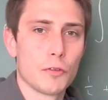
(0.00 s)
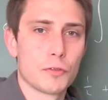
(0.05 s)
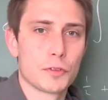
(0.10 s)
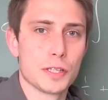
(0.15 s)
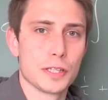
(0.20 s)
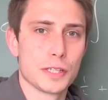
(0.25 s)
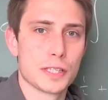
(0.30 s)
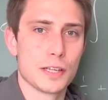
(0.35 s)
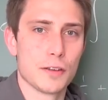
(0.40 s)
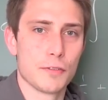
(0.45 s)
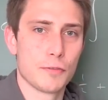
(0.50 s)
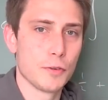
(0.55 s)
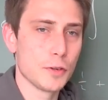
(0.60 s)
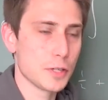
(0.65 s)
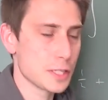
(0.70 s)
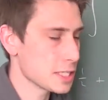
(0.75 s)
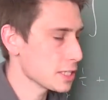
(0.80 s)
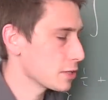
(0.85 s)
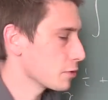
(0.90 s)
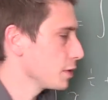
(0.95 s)
of this
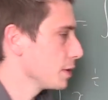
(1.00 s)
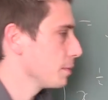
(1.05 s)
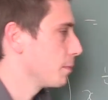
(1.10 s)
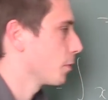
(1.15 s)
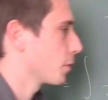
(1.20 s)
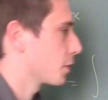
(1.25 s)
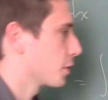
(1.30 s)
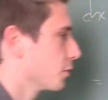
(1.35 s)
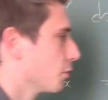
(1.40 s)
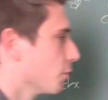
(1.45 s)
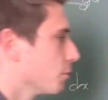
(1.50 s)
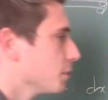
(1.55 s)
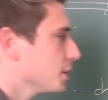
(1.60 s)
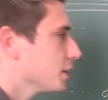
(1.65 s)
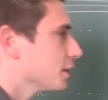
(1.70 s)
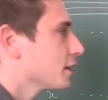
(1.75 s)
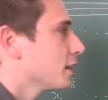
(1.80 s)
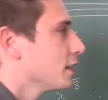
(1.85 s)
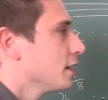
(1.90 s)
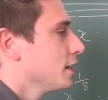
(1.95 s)
first degree
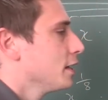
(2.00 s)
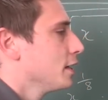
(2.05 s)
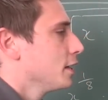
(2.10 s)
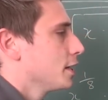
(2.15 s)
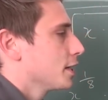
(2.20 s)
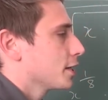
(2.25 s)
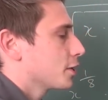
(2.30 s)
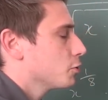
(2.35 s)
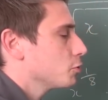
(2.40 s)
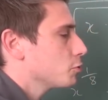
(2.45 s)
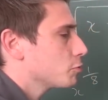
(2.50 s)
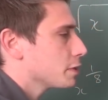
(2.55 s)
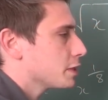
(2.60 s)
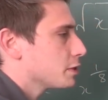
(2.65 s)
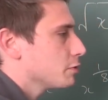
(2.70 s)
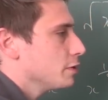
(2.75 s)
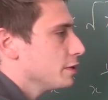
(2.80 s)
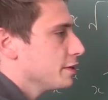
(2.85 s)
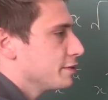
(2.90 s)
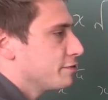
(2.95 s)
polynomial. Could we
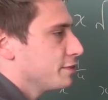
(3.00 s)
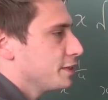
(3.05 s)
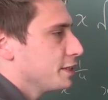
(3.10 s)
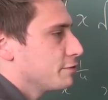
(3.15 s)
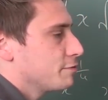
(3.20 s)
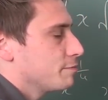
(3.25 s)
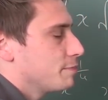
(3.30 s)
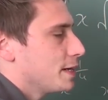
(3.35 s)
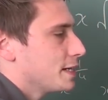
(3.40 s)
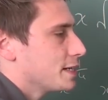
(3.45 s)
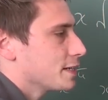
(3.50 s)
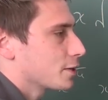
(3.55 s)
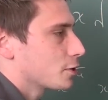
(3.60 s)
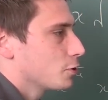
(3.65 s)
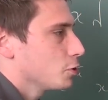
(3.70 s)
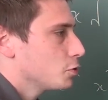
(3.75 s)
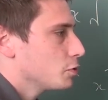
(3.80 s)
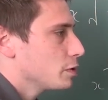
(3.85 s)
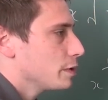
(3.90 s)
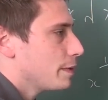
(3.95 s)
do it even better?
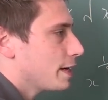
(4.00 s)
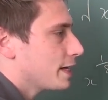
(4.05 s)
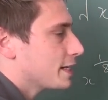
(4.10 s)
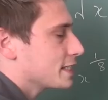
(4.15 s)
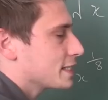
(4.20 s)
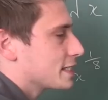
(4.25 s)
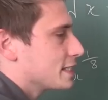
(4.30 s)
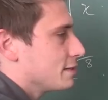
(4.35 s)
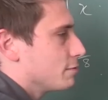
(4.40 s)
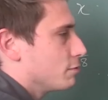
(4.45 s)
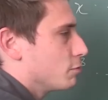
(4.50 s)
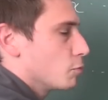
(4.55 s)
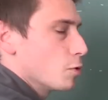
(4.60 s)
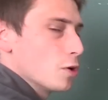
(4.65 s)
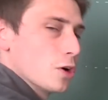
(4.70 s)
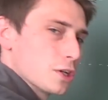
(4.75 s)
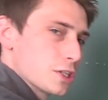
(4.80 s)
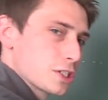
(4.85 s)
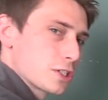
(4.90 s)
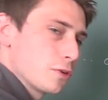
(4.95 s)
Could we make this even
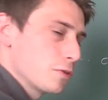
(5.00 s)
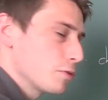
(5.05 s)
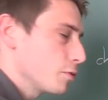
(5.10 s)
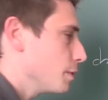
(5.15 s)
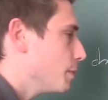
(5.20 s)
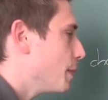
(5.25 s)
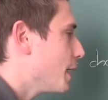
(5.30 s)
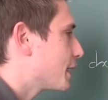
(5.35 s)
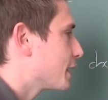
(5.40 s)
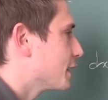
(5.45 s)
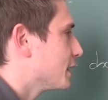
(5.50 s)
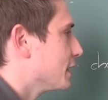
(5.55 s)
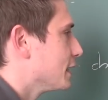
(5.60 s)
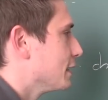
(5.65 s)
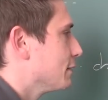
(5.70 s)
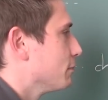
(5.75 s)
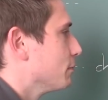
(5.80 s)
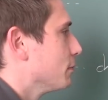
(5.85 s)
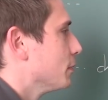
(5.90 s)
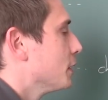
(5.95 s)
worse? Could we make it
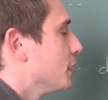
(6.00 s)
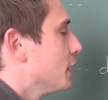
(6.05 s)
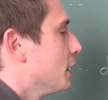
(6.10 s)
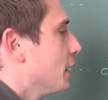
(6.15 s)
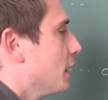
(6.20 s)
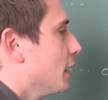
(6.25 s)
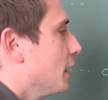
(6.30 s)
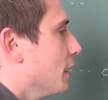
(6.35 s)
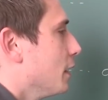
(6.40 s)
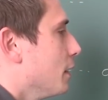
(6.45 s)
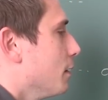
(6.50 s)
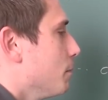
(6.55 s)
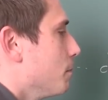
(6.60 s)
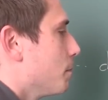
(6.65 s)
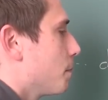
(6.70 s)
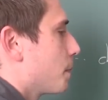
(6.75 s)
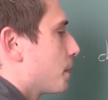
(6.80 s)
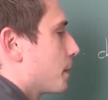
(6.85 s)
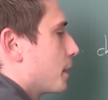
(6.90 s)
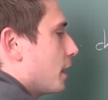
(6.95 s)
even
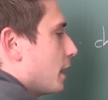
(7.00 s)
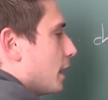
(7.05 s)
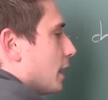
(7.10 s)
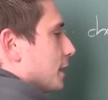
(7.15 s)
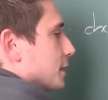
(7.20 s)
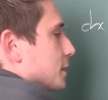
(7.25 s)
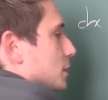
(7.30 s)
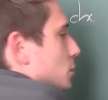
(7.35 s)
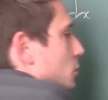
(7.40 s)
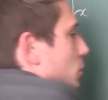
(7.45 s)
harder